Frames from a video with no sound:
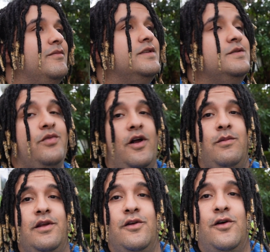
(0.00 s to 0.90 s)
it's
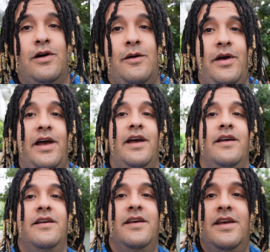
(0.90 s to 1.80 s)
probably nowhere better
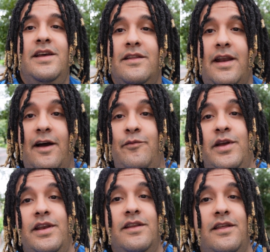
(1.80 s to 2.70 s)
that I've
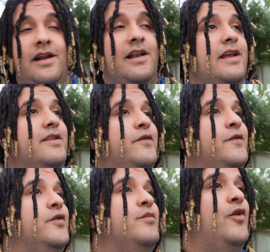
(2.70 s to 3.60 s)
been, that I like the
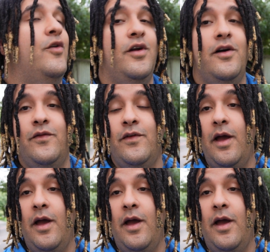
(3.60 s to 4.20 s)
food more of.